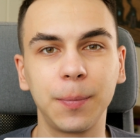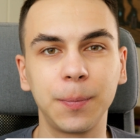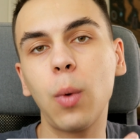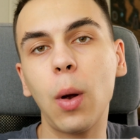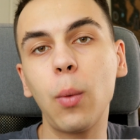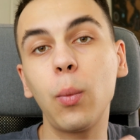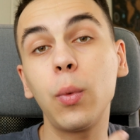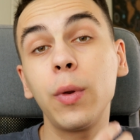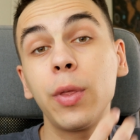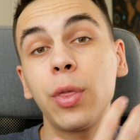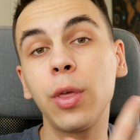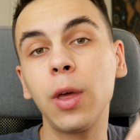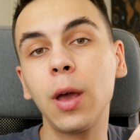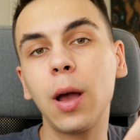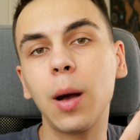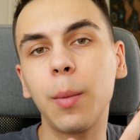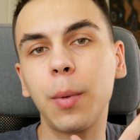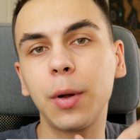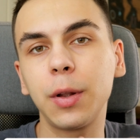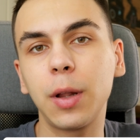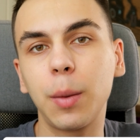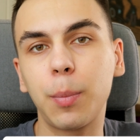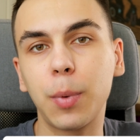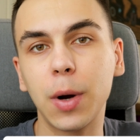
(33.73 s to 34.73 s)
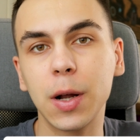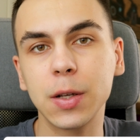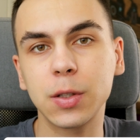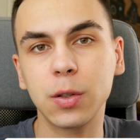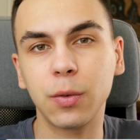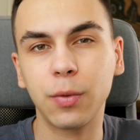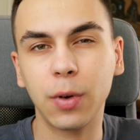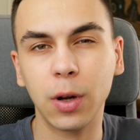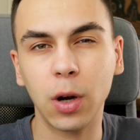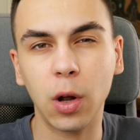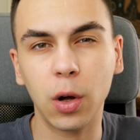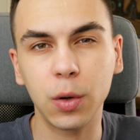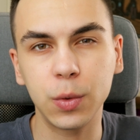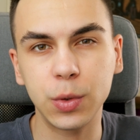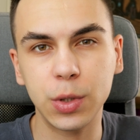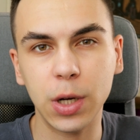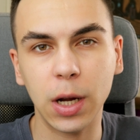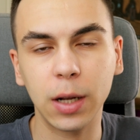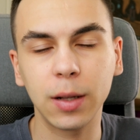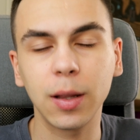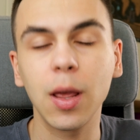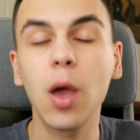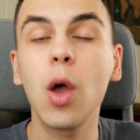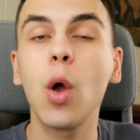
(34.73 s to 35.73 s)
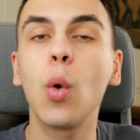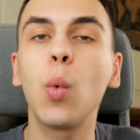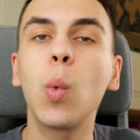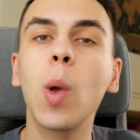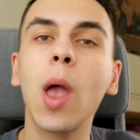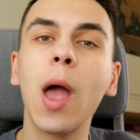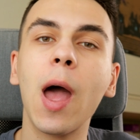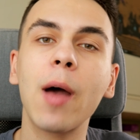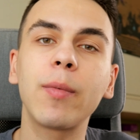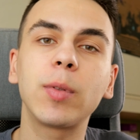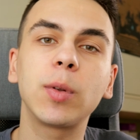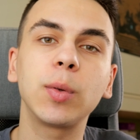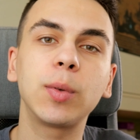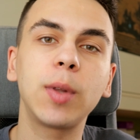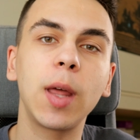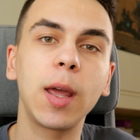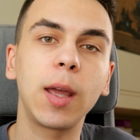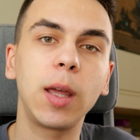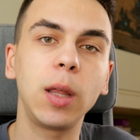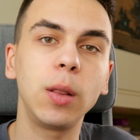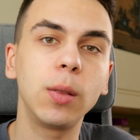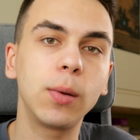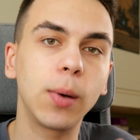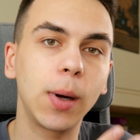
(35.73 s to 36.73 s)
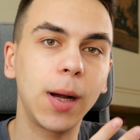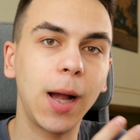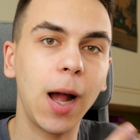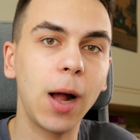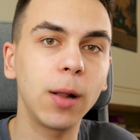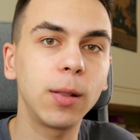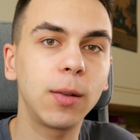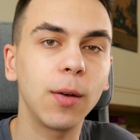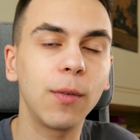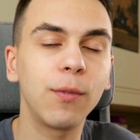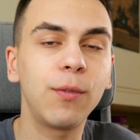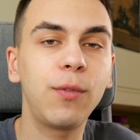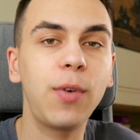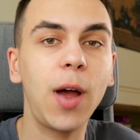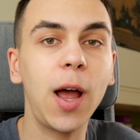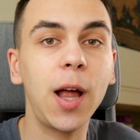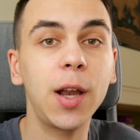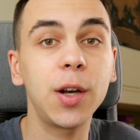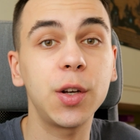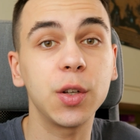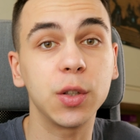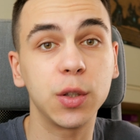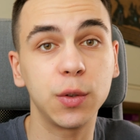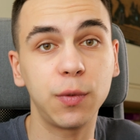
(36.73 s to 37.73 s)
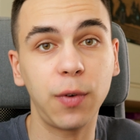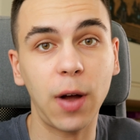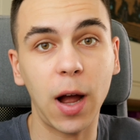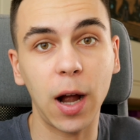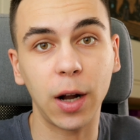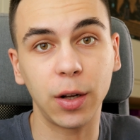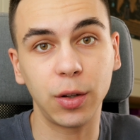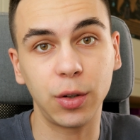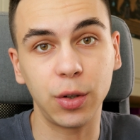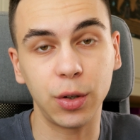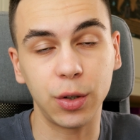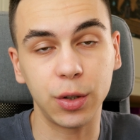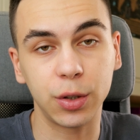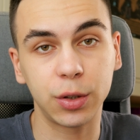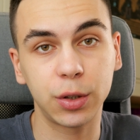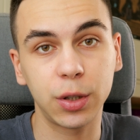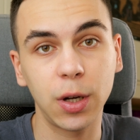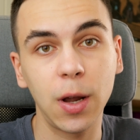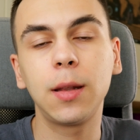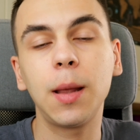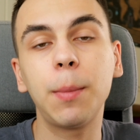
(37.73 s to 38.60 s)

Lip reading: When we think about the price of an object, we have to take into account various factors.